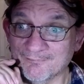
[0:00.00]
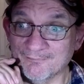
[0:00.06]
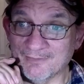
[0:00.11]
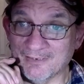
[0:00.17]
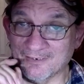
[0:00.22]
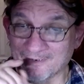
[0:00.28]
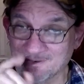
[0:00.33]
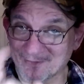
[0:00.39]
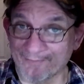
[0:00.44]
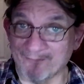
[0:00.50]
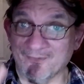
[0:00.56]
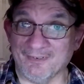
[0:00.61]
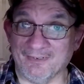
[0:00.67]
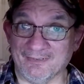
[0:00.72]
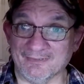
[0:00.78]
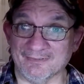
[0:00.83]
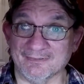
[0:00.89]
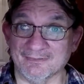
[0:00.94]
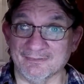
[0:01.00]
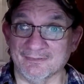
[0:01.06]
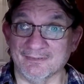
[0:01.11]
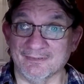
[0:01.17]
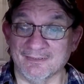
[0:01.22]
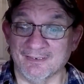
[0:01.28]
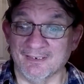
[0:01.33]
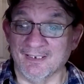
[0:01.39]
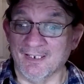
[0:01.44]
a lot of things,
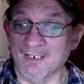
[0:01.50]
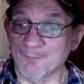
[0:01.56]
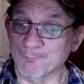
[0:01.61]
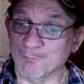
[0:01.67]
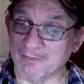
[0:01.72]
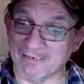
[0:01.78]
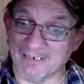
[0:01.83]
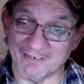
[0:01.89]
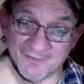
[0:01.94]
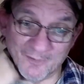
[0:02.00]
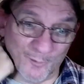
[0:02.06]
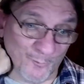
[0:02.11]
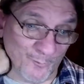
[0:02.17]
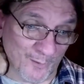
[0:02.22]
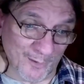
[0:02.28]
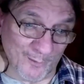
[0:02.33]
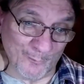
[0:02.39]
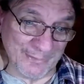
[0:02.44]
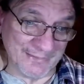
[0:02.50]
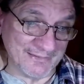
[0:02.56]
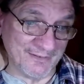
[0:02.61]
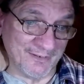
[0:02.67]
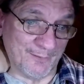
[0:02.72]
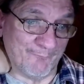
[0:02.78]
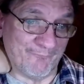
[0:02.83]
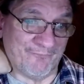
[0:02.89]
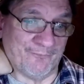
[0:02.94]
but they don't always
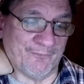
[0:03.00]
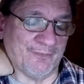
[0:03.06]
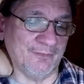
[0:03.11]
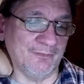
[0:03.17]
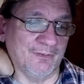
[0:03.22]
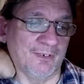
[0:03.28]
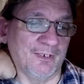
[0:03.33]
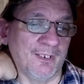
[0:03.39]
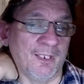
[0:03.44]
come through.